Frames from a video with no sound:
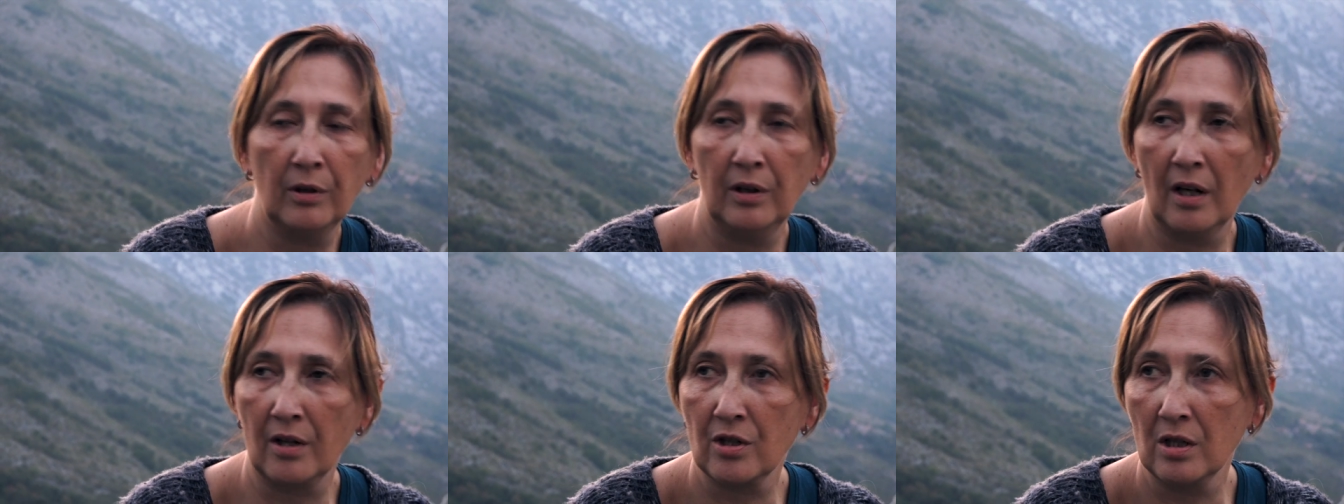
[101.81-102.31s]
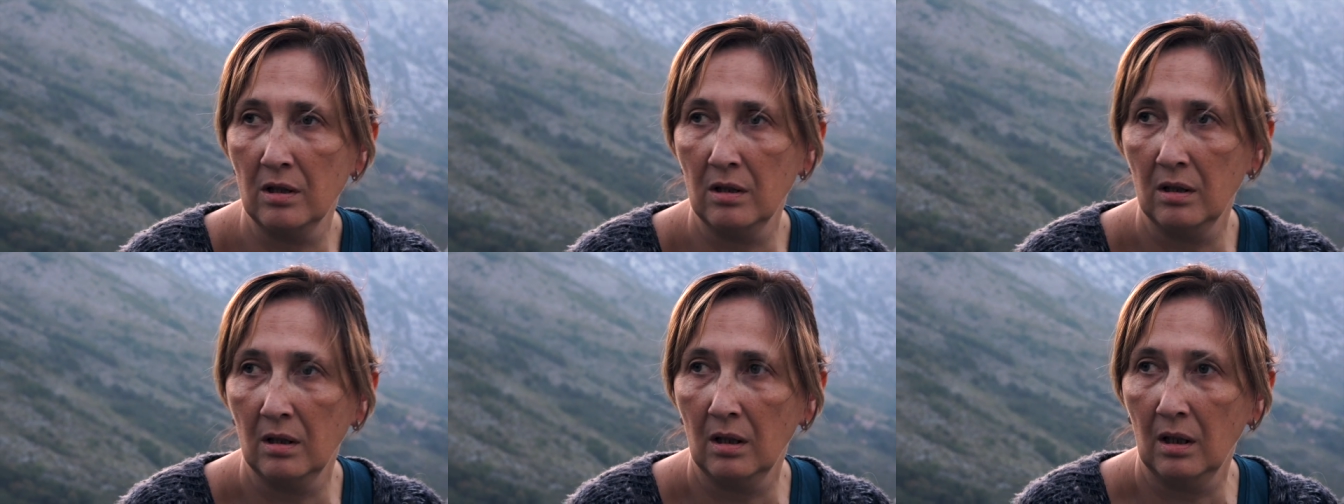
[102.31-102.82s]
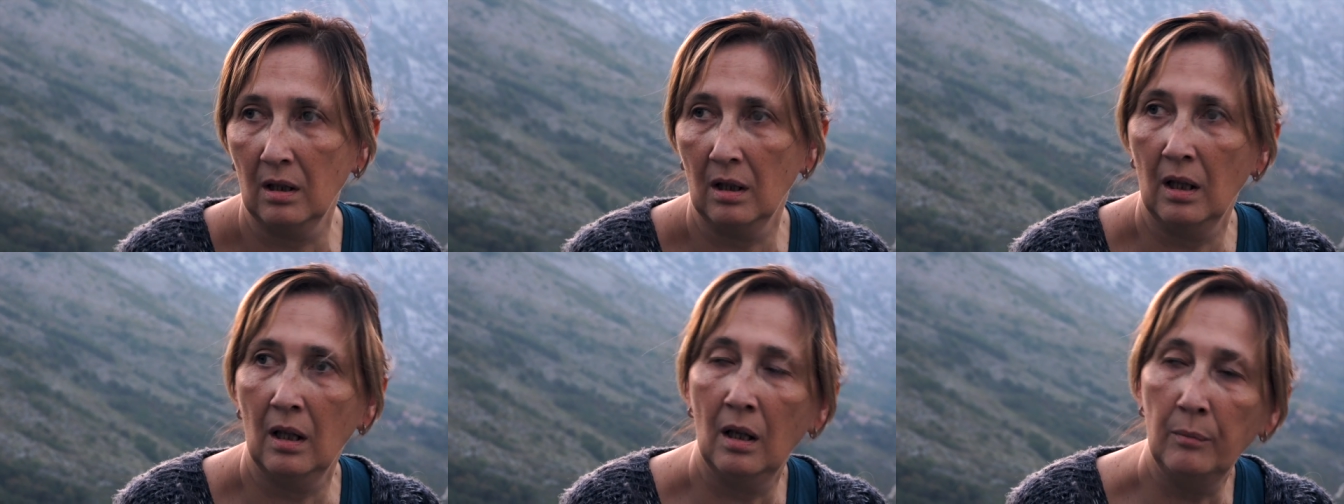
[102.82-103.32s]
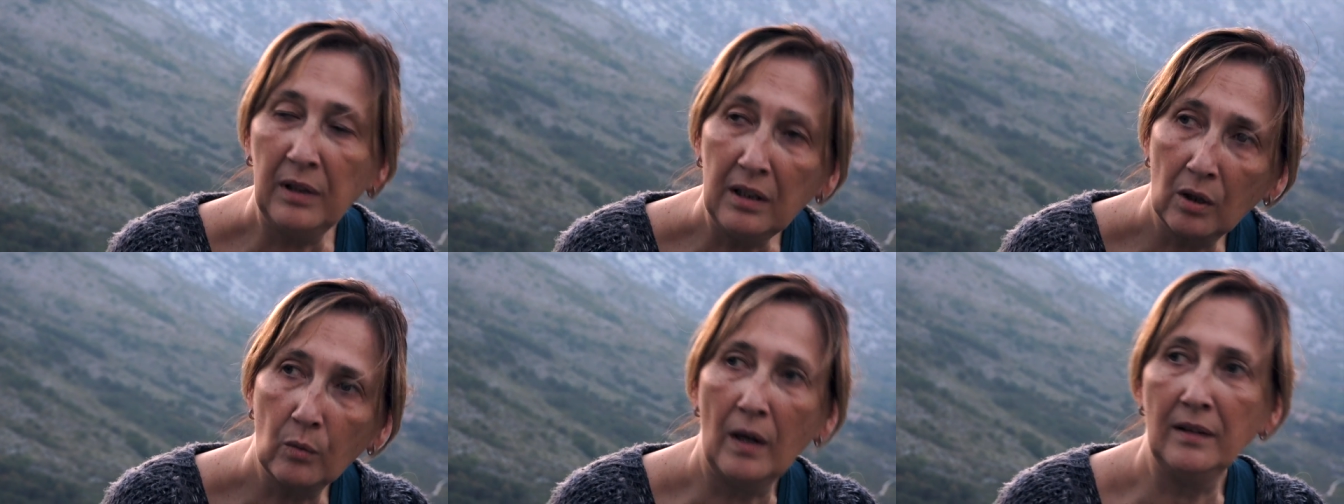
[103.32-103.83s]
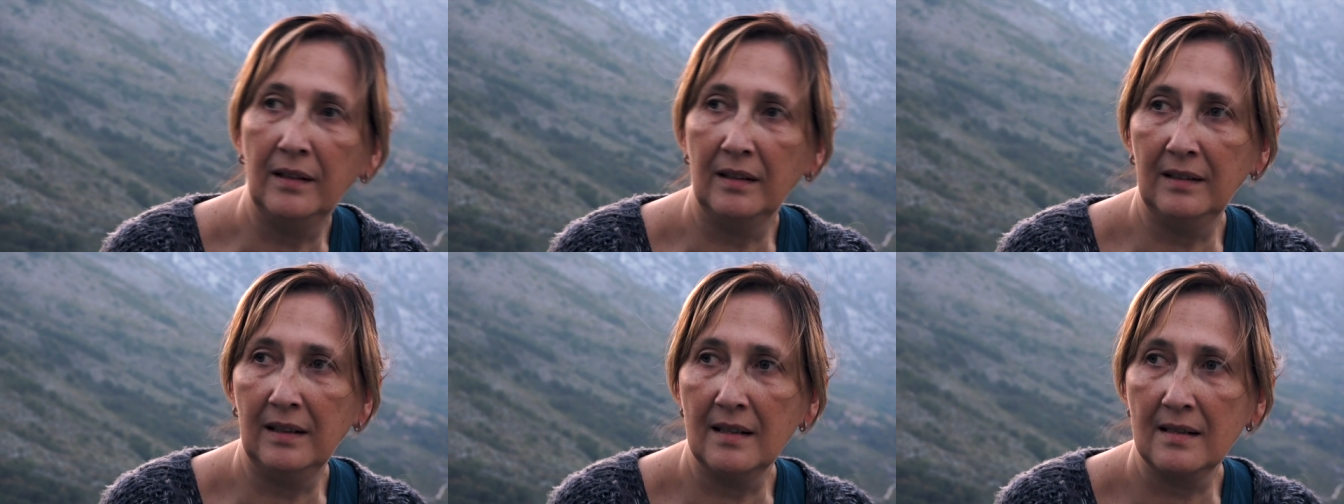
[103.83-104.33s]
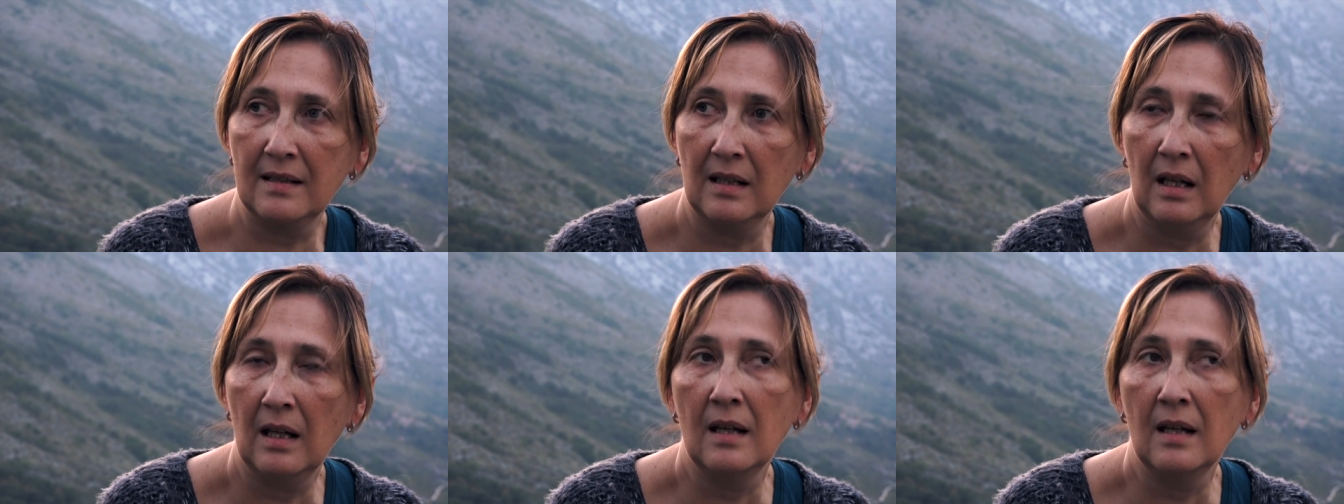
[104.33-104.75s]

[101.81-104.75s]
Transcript: production, uh, bigger quantities,